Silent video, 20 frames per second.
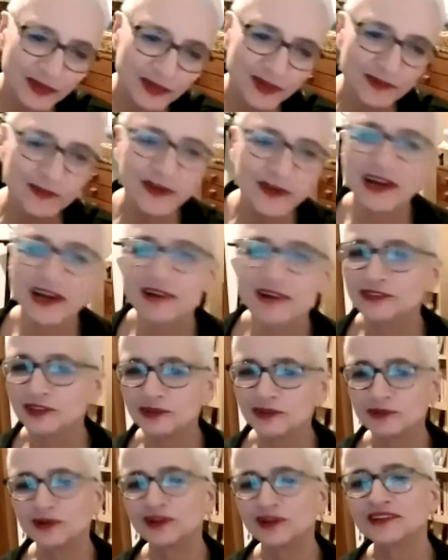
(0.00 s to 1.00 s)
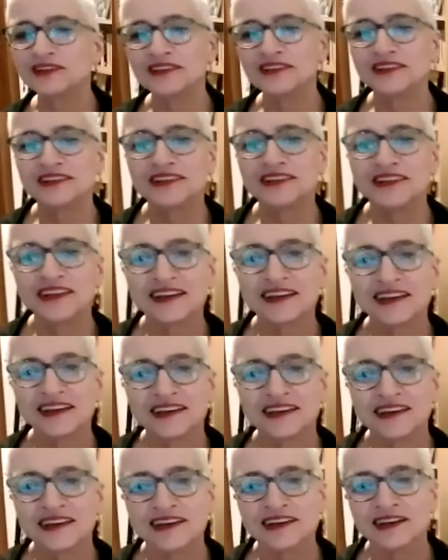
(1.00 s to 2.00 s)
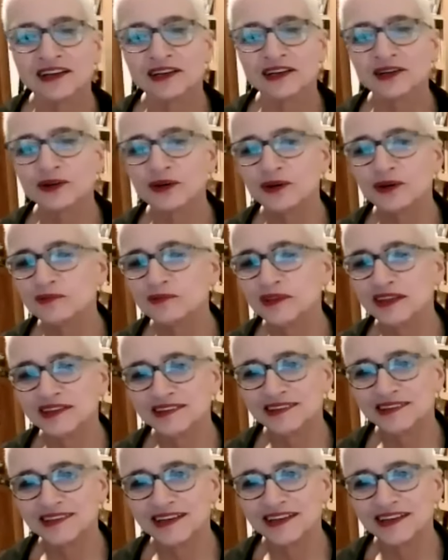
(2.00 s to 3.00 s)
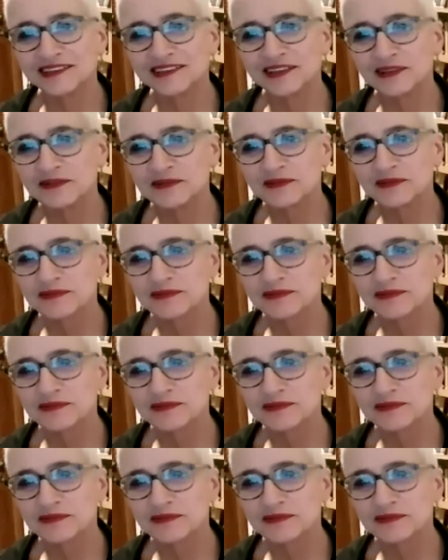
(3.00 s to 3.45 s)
to speak after what Noemi said.